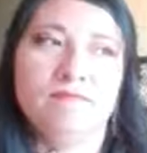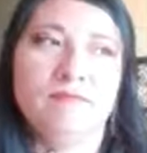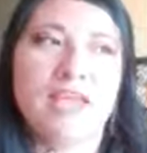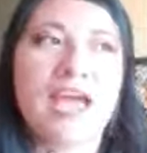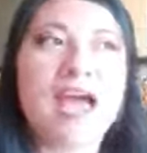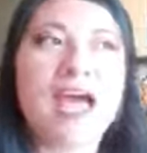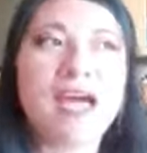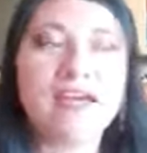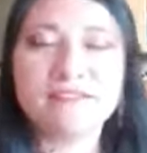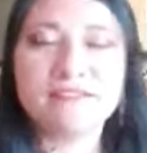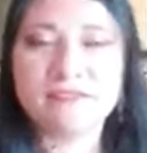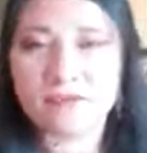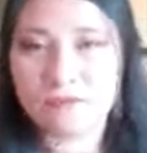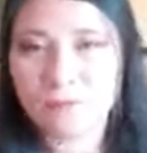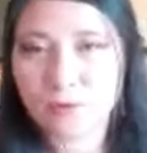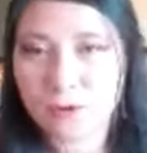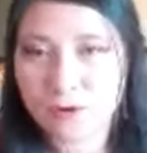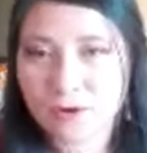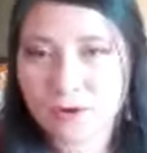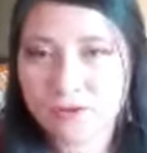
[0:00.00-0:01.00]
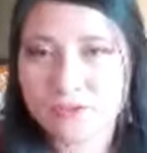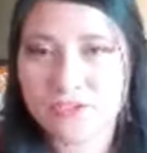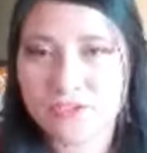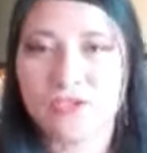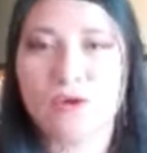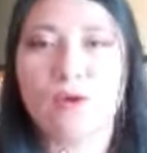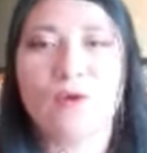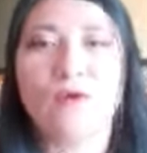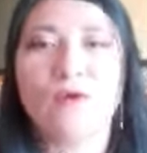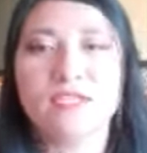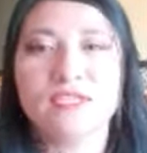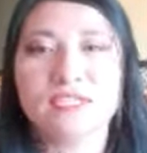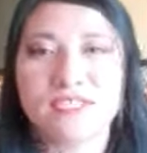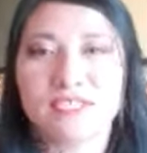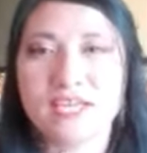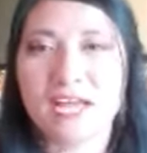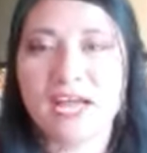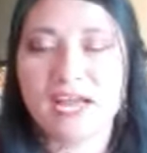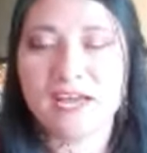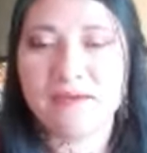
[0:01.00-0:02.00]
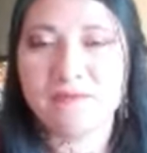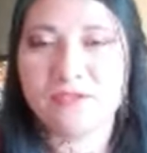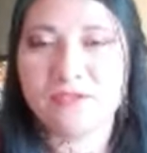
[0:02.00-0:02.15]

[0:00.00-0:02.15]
add words all the time